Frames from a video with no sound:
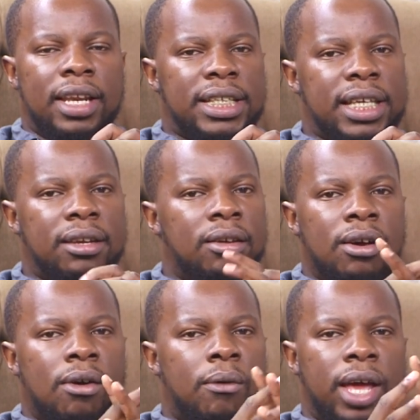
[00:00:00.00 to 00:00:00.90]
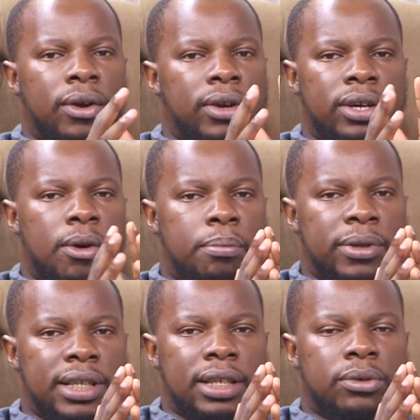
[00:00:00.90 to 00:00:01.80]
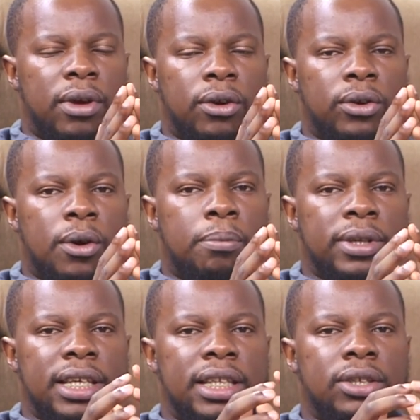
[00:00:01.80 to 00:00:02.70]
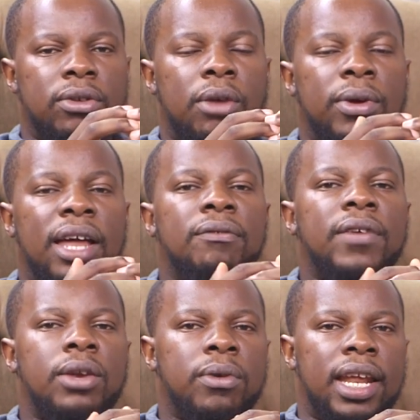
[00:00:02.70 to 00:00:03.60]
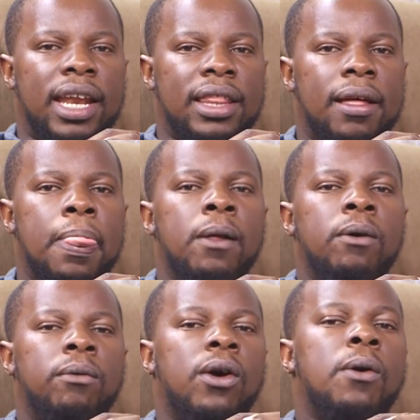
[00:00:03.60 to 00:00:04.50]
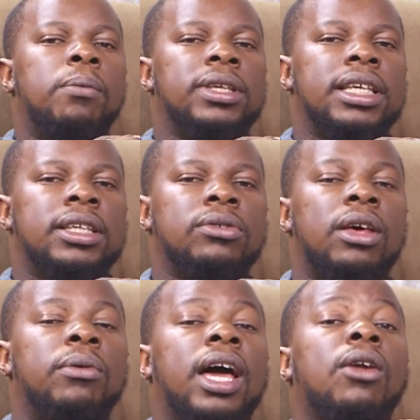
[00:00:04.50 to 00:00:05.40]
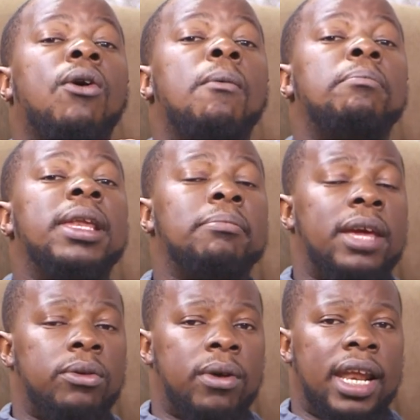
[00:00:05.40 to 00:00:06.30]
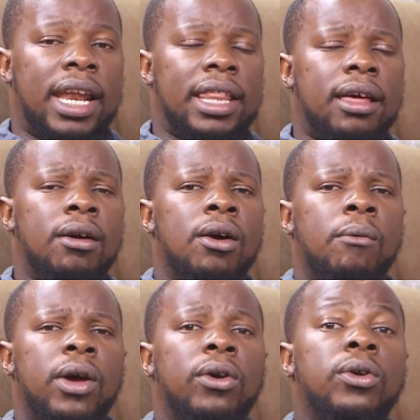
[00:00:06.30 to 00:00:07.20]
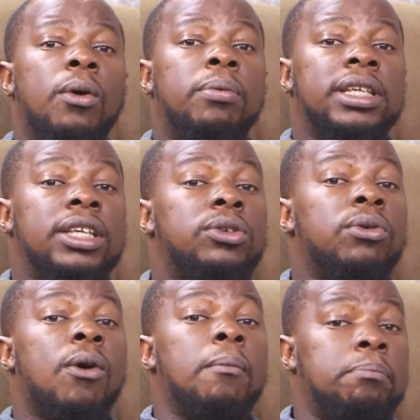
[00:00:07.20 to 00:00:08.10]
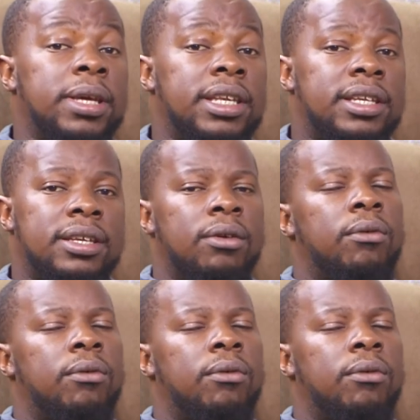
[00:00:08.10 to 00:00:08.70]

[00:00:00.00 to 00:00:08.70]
Listen, we are not opposites. We are not opposites so that we can fight one another. We are opposites so that we can complement one another. We are not opposites to compete.